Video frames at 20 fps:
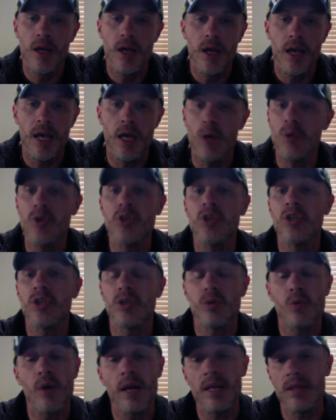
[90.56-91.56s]
it was just the
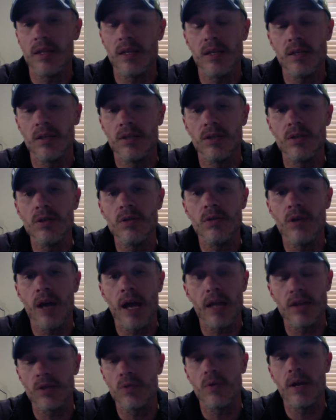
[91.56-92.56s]
right thing to do
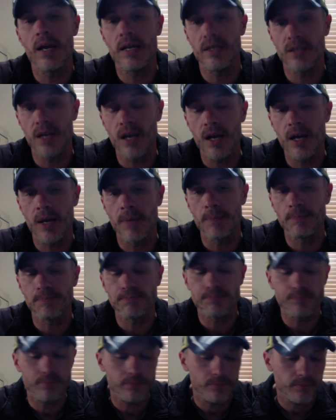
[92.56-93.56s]
at the right time.
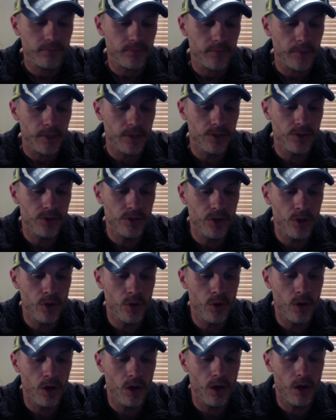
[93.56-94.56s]

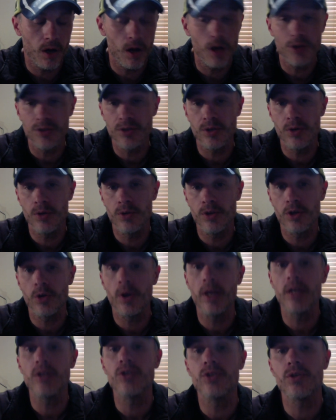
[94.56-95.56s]
So also the
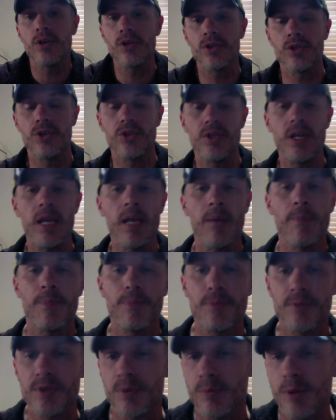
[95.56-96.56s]
Kraken Structures name.
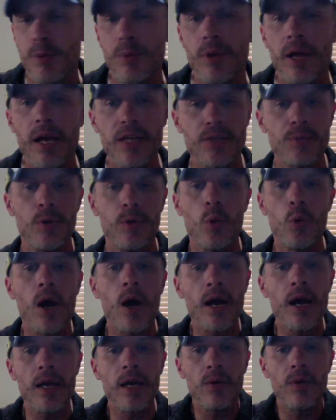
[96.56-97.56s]
Some people ask me,
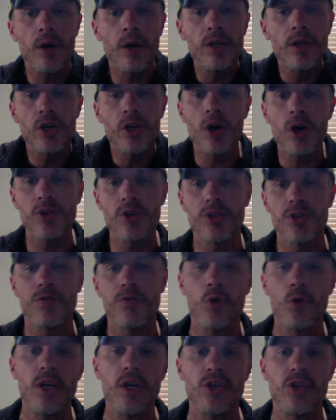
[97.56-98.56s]
why do you call yourself
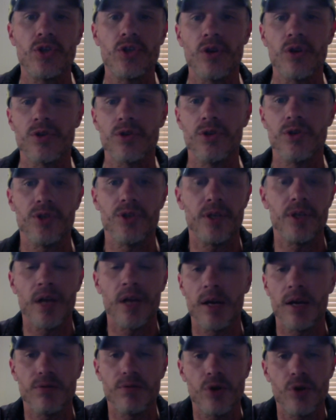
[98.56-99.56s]
Kraken Structures and
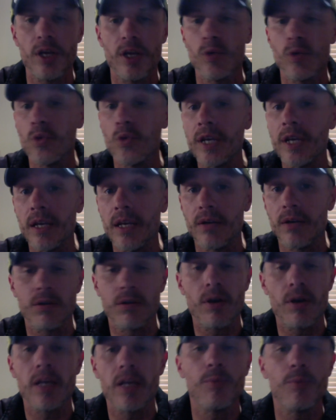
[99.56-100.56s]
not Kraken Rigging or
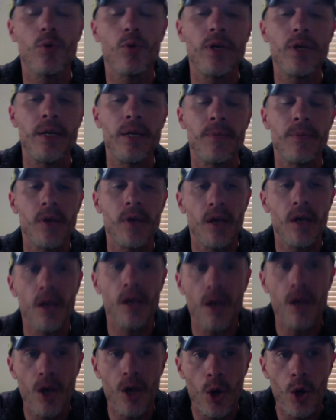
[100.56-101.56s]
Kraken Marine?
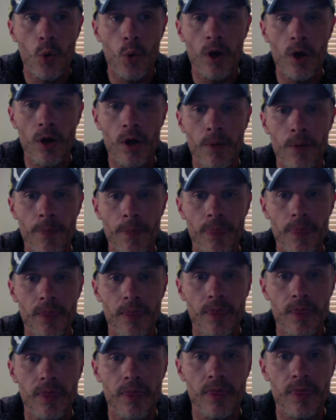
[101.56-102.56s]
Well,
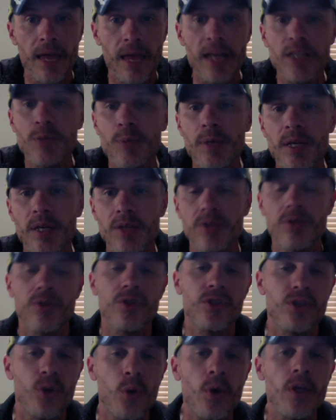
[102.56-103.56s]
that's because
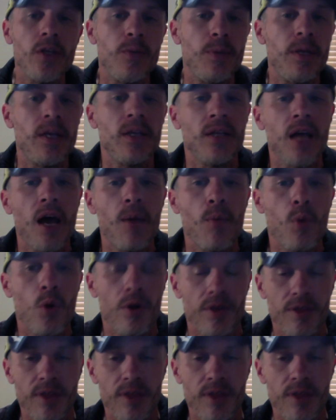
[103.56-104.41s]
there's going to be a lot more